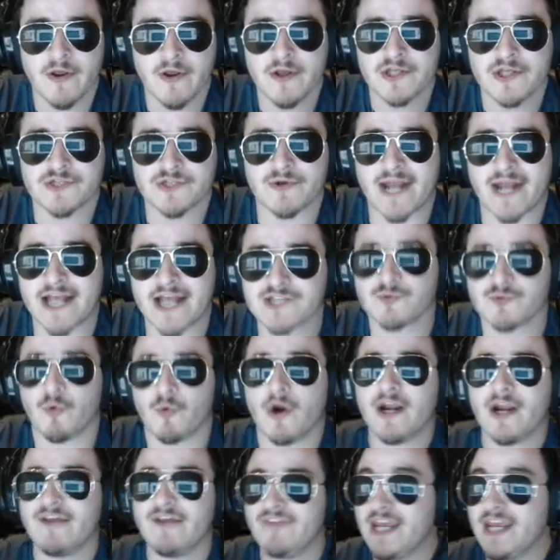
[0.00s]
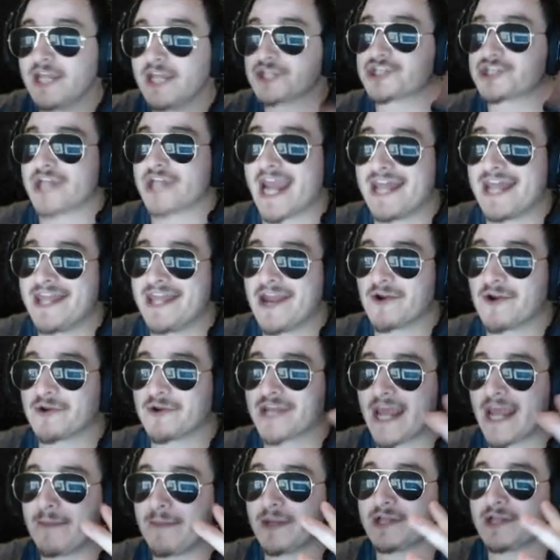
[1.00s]
So it has one of each, and they are
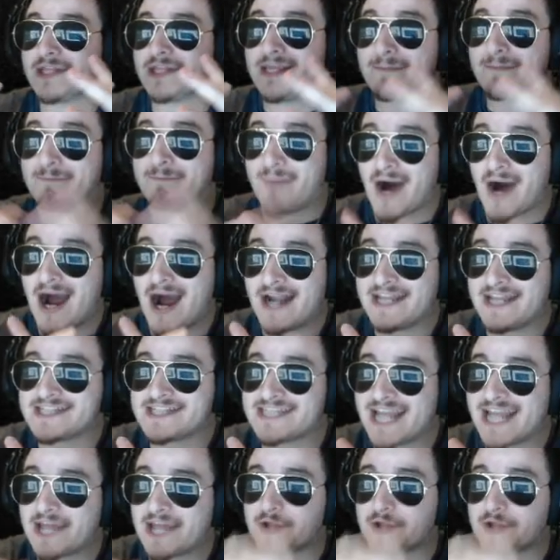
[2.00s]
chemically bonded together.